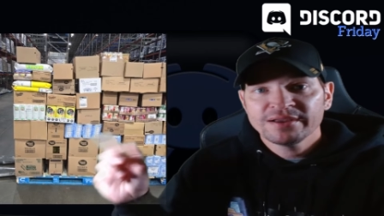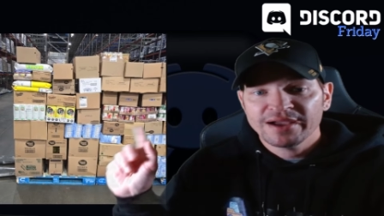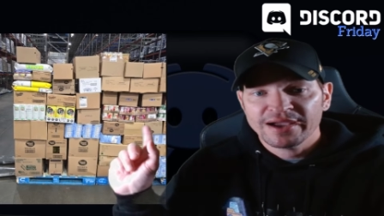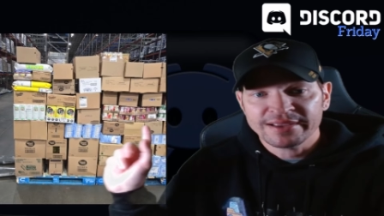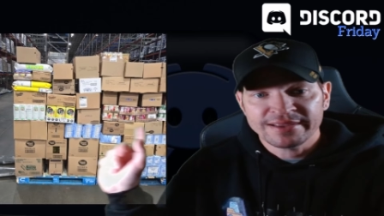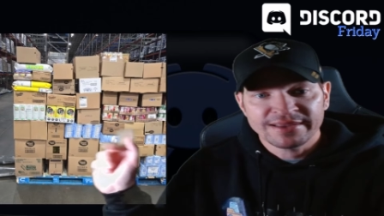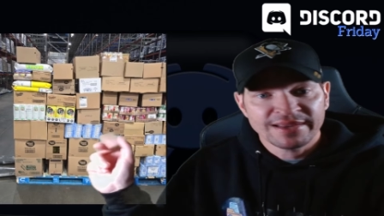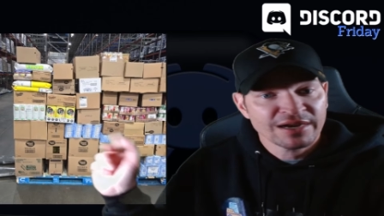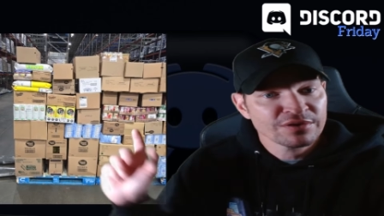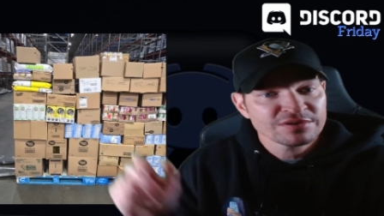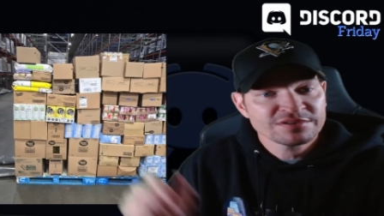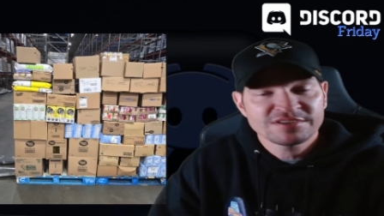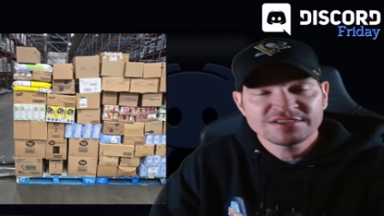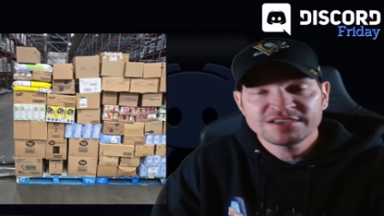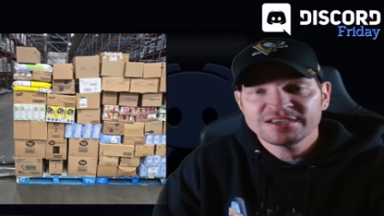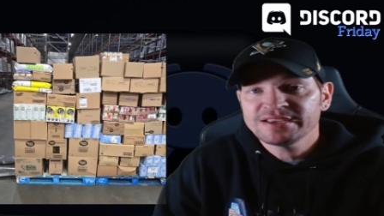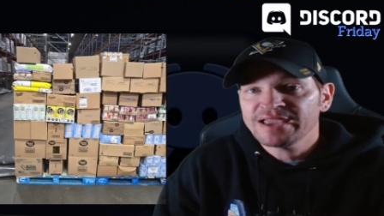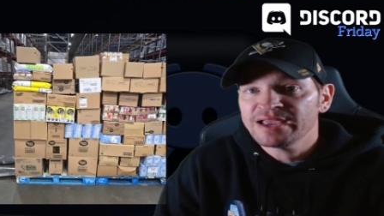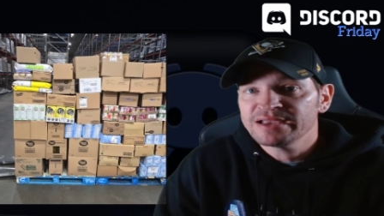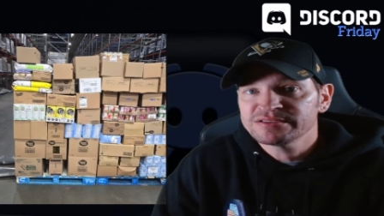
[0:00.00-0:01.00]
I
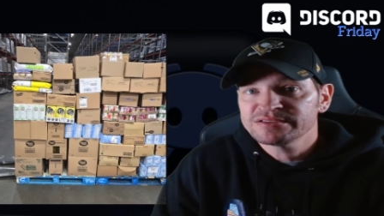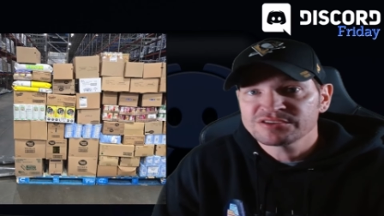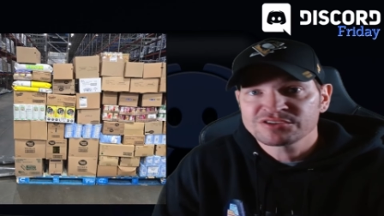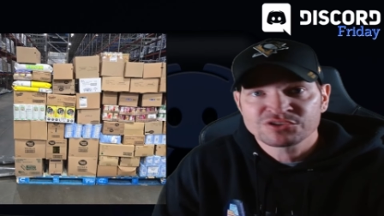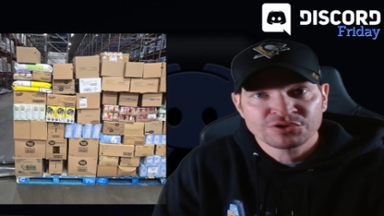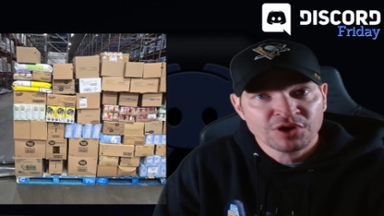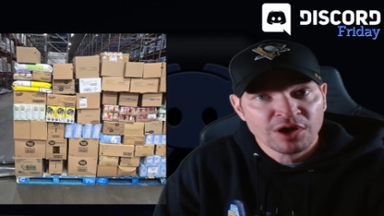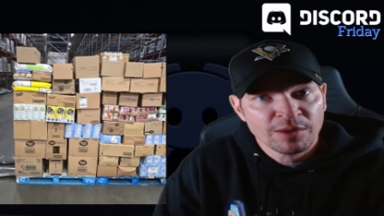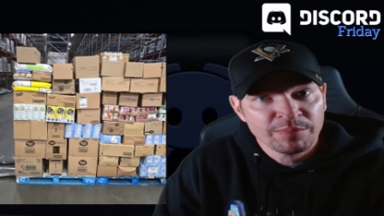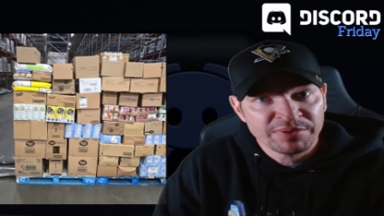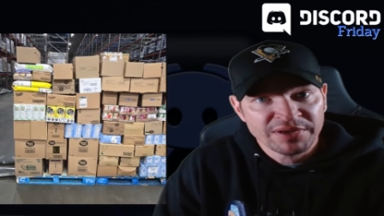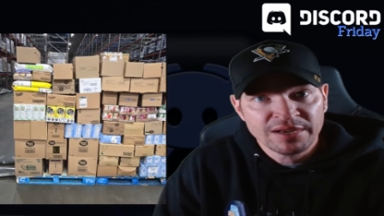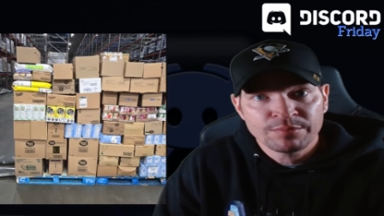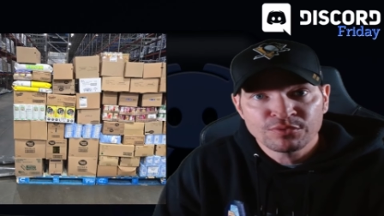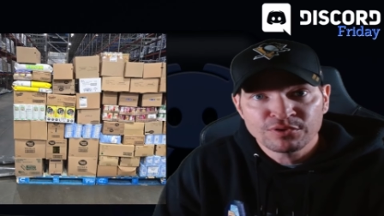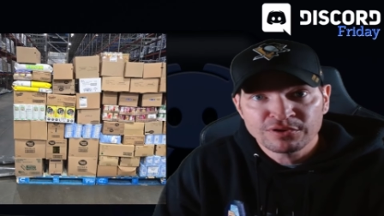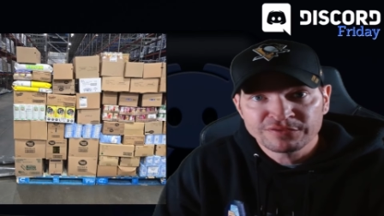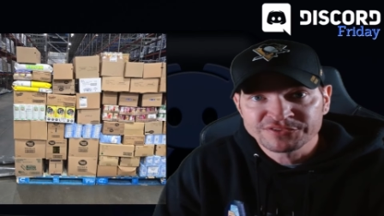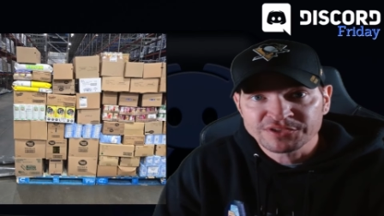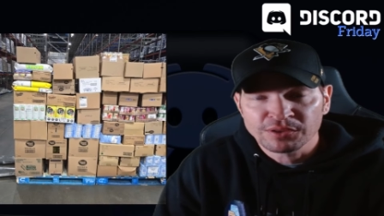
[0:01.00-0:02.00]
guarantee cases are not being
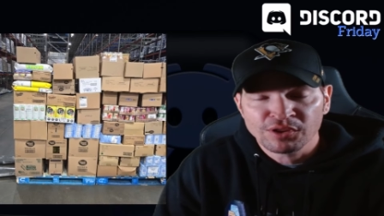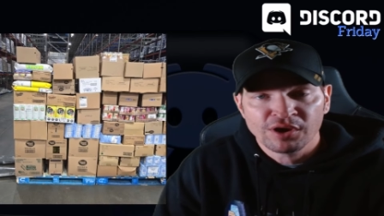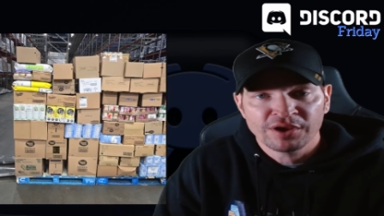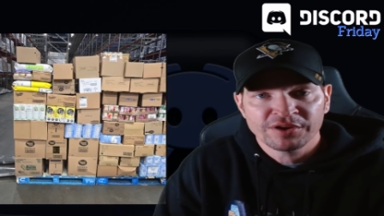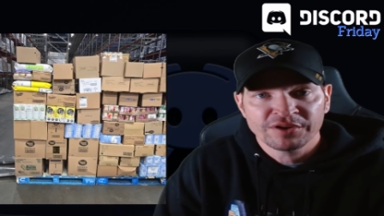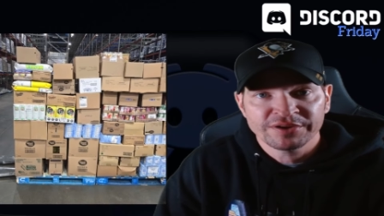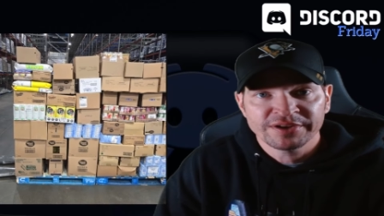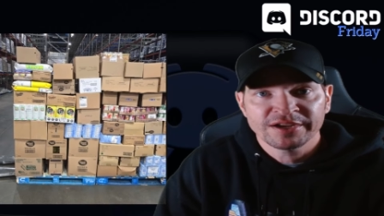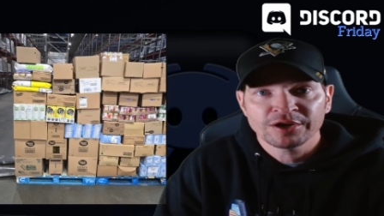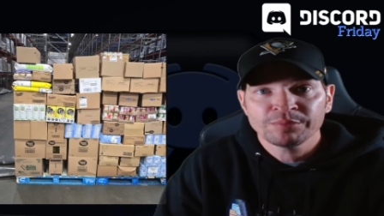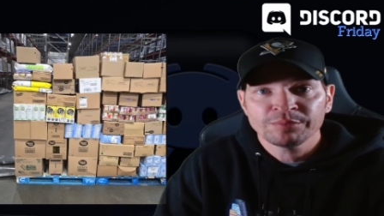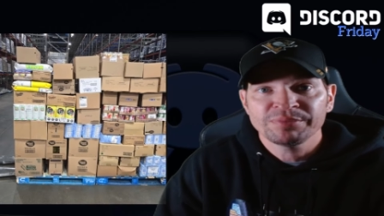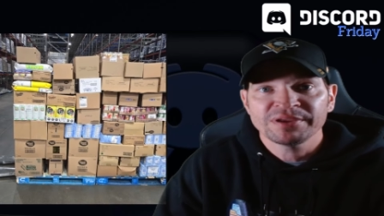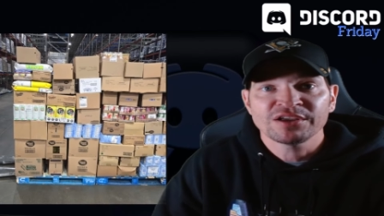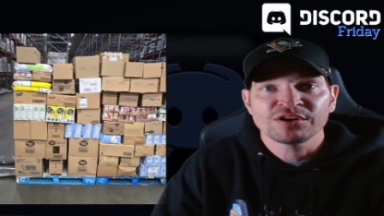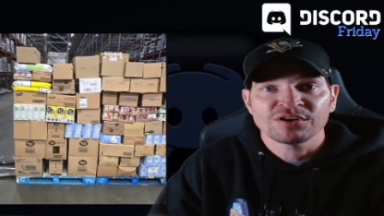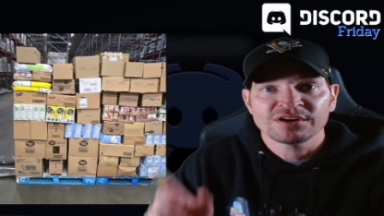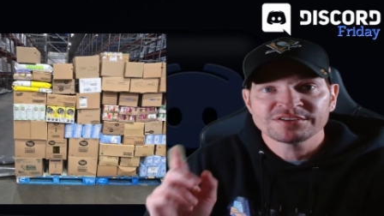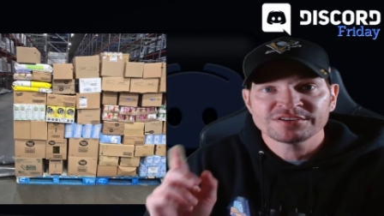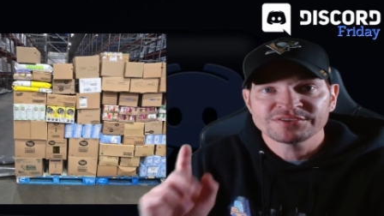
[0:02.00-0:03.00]
moved a lot on here
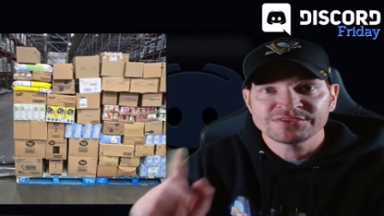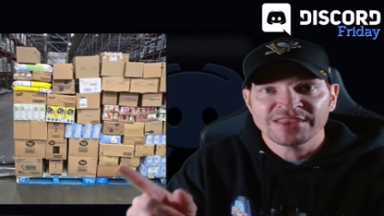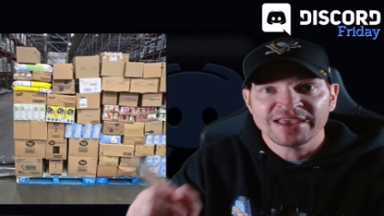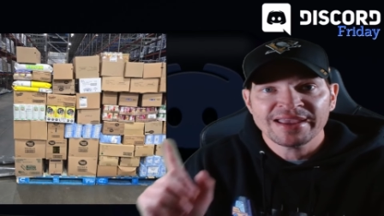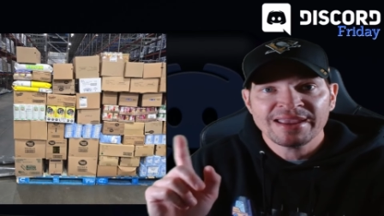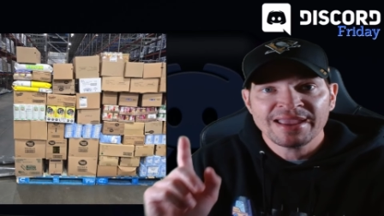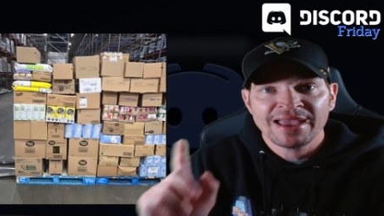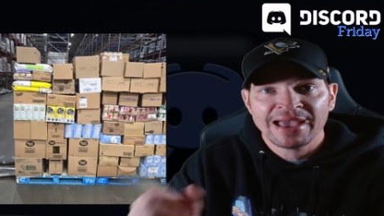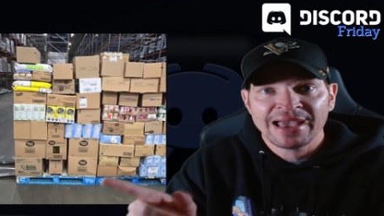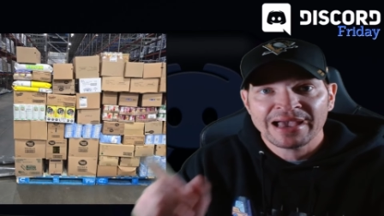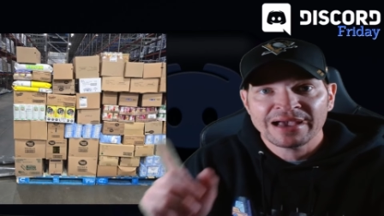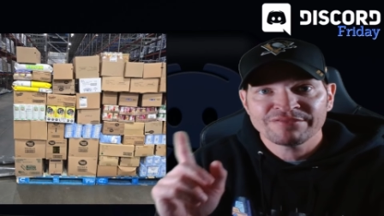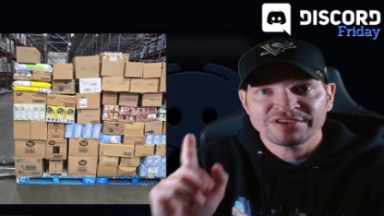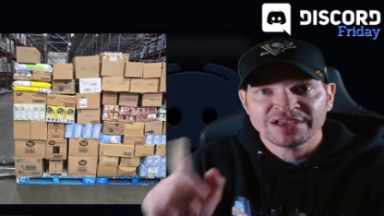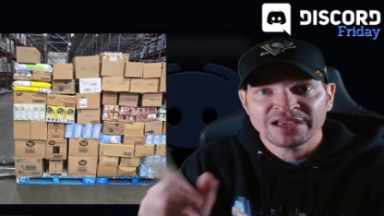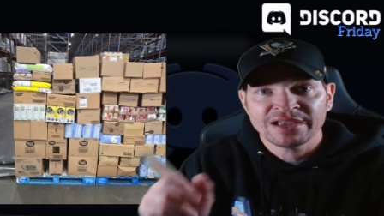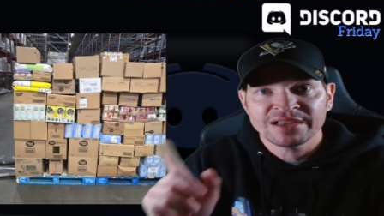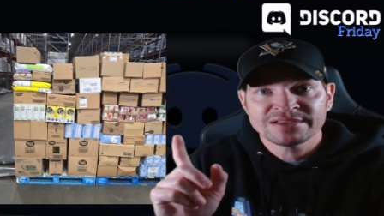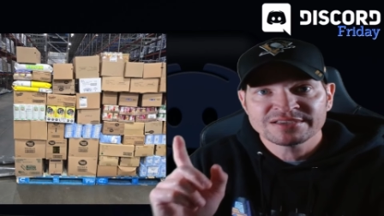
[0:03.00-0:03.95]
because they have a